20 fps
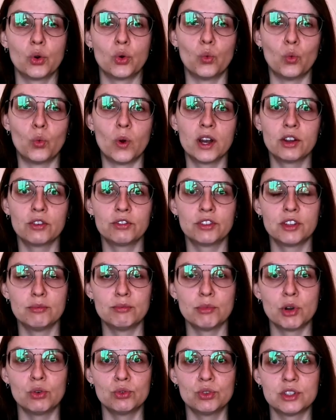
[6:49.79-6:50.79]
One of the
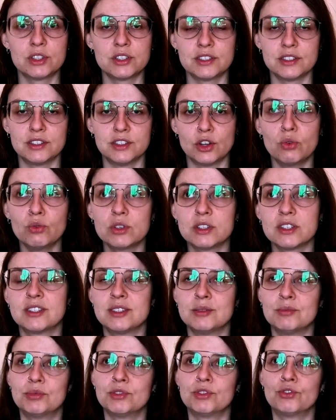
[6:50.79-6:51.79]
most
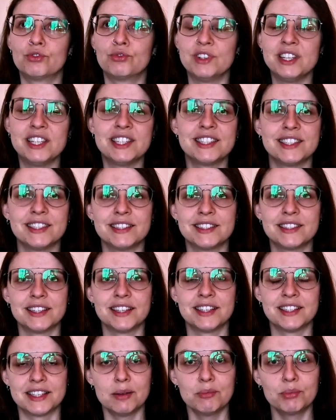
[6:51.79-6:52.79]
noticeable recent
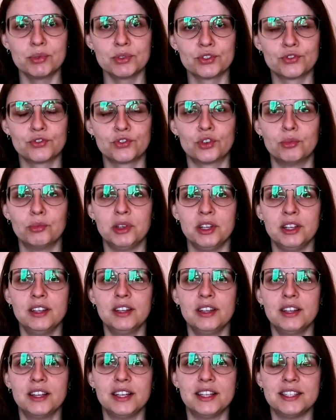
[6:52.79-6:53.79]
examples for
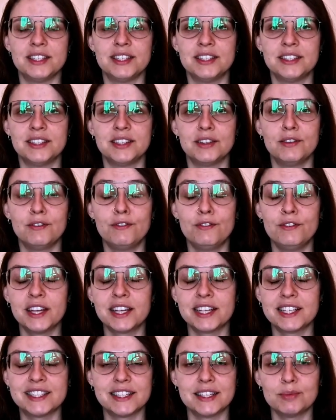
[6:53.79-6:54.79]
me is the
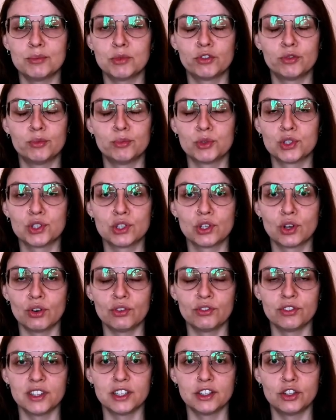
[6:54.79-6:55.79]
victim of
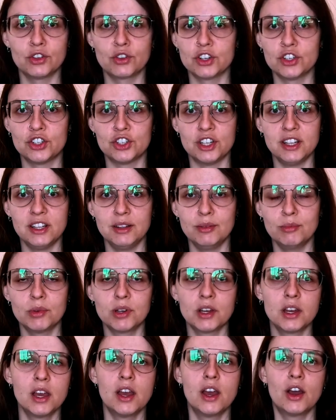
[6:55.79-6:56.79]
Moscovian
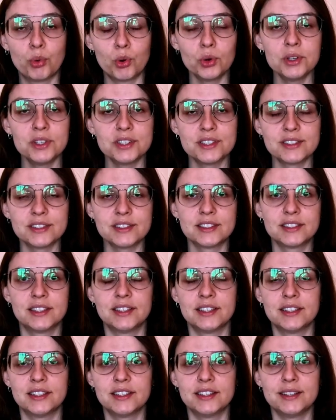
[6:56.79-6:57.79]
regime, poisoned
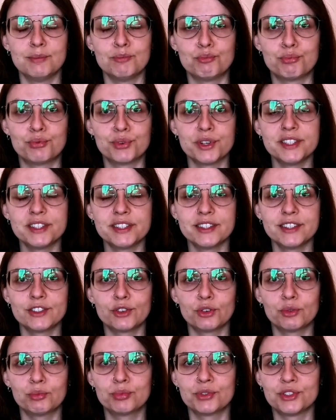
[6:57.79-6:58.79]
and imprisoned
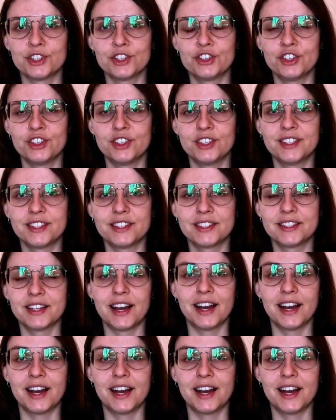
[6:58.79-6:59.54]
oppositionist